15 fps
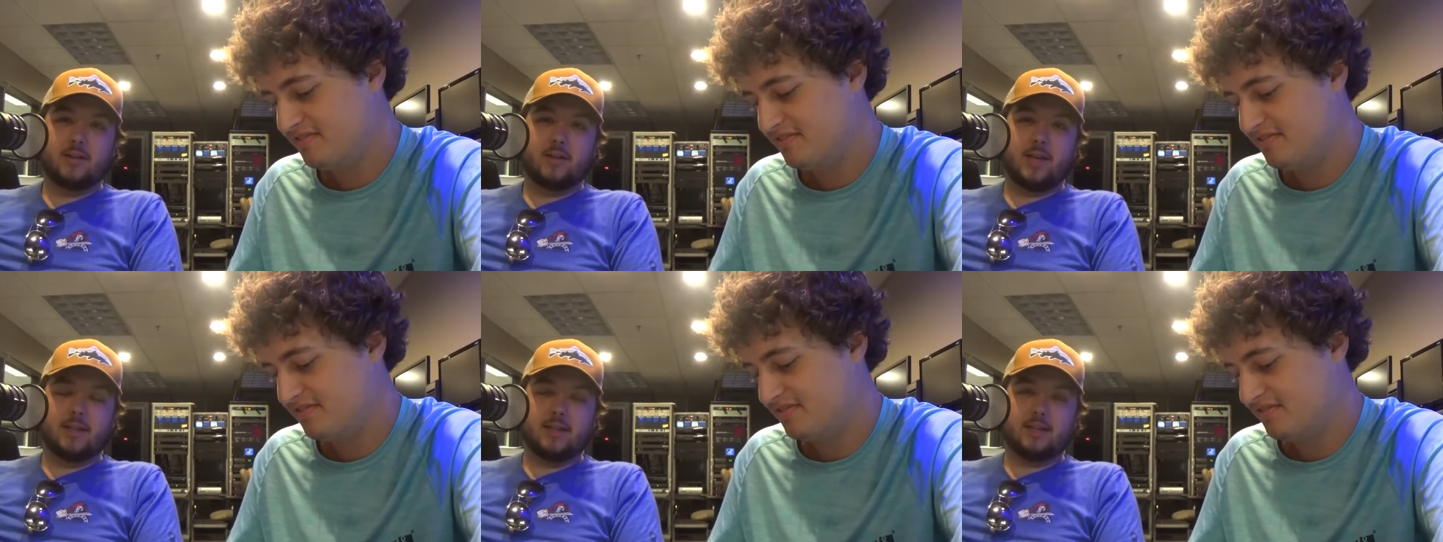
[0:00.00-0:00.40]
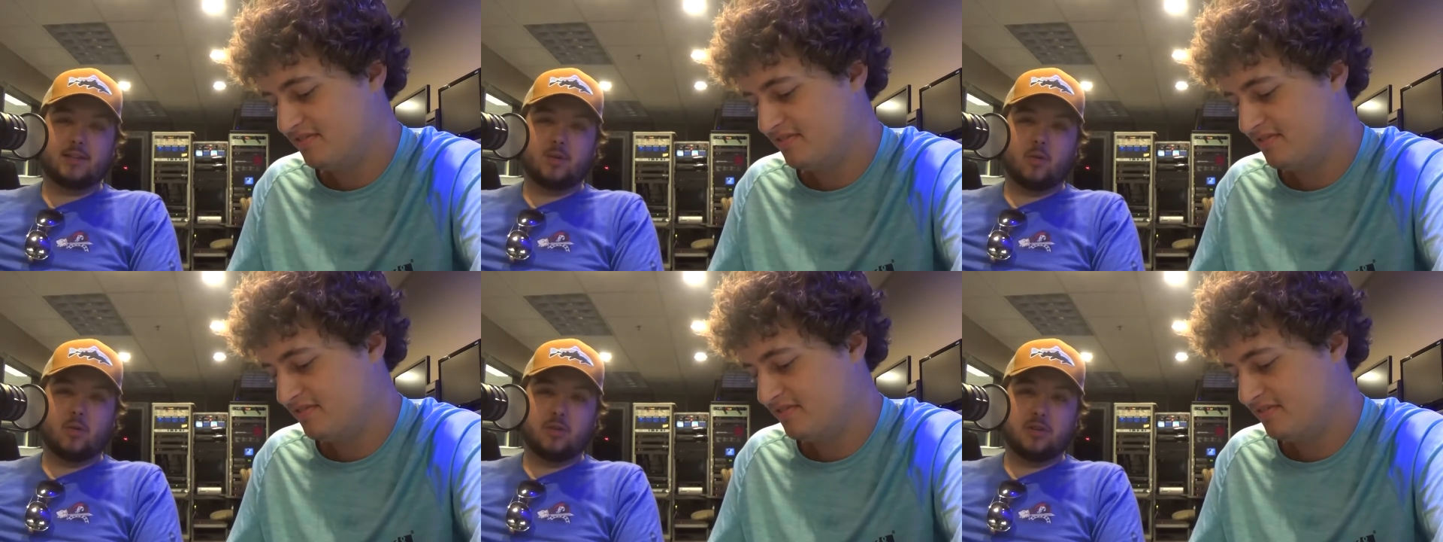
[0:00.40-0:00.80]
Speaker 1: I think it's
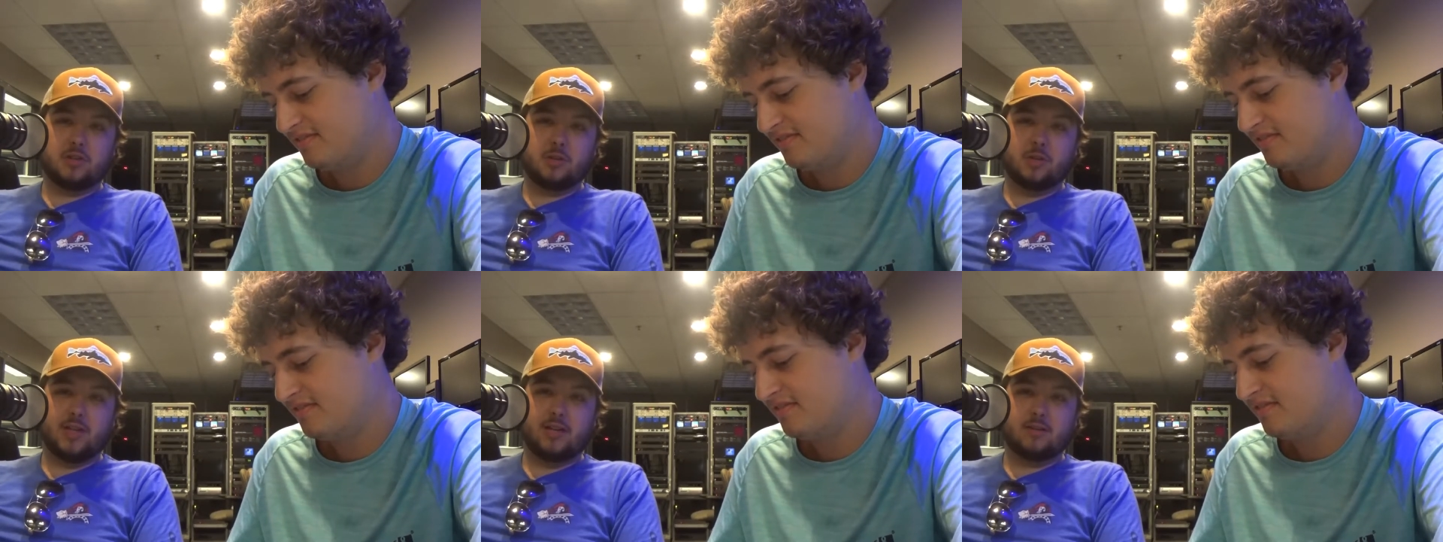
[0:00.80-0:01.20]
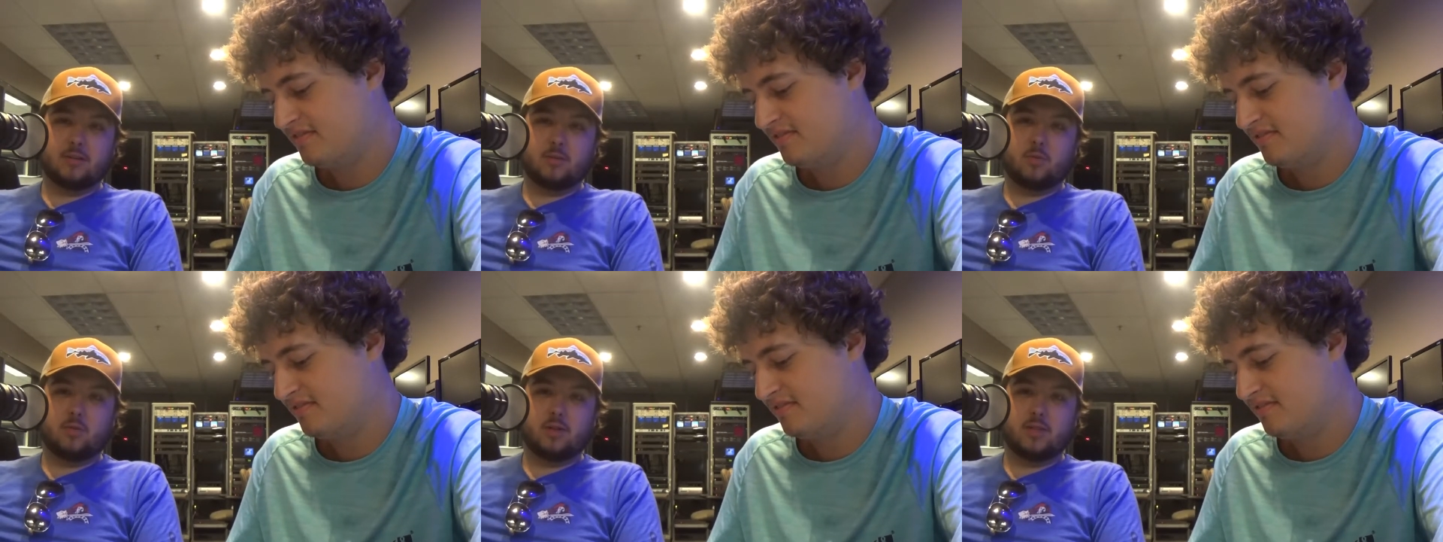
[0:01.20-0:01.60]
Oren
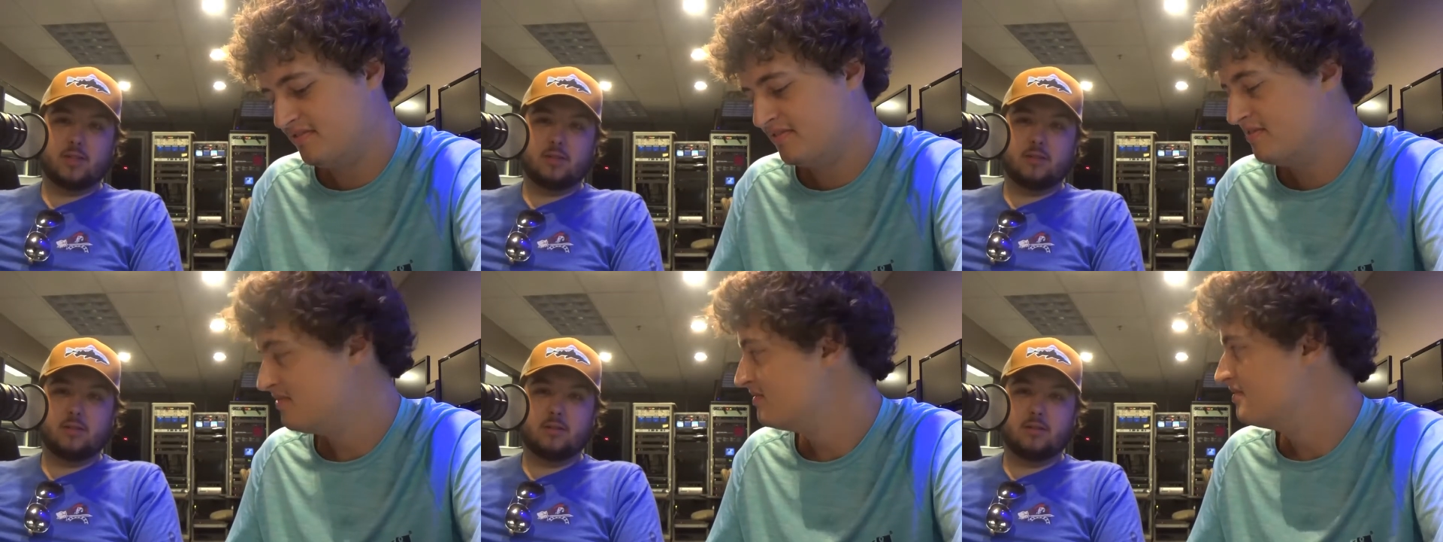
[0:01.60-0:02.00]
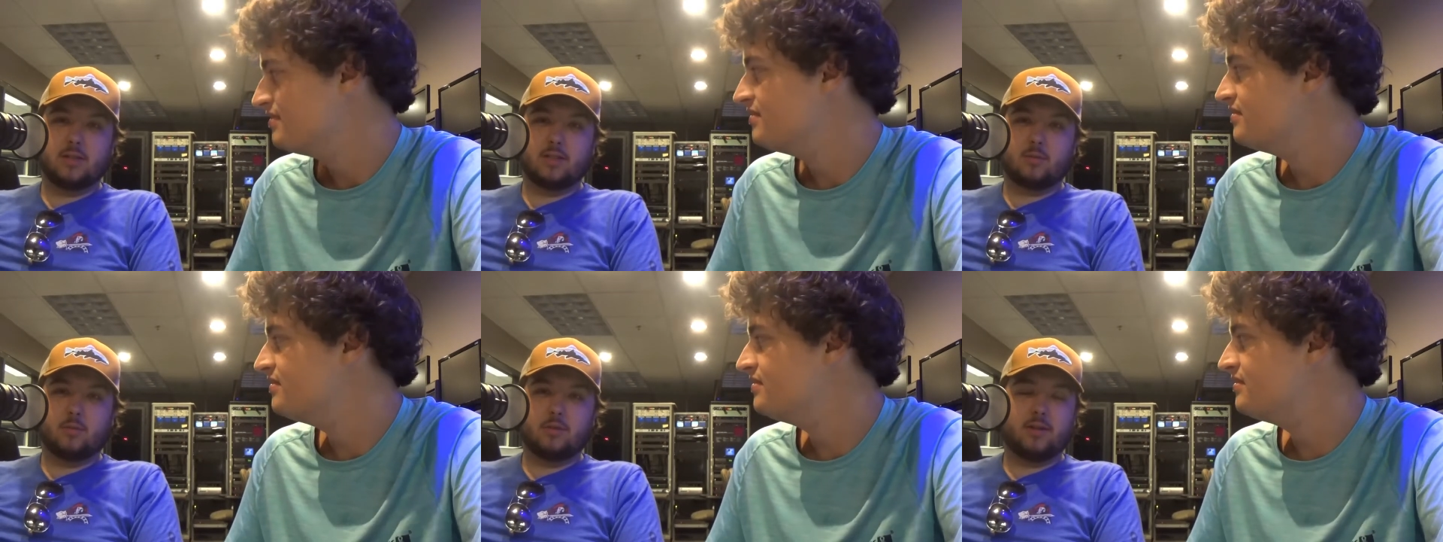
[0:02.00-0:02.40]
2001.
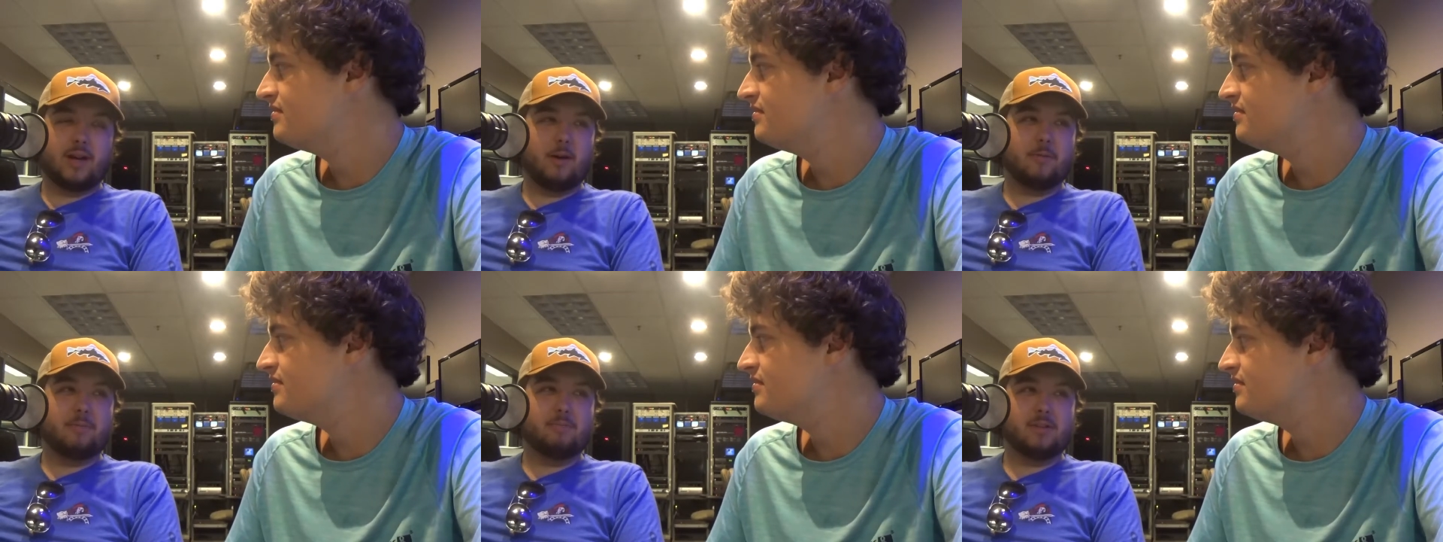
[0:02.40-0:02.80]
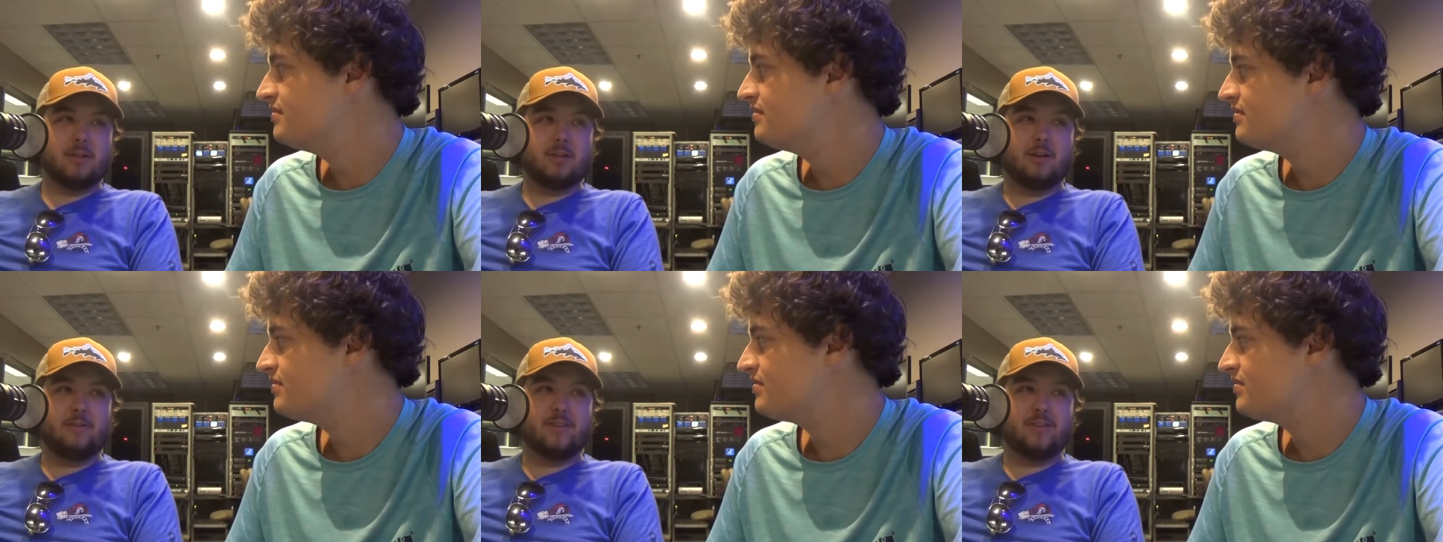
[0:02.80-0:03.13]
It's one. I'll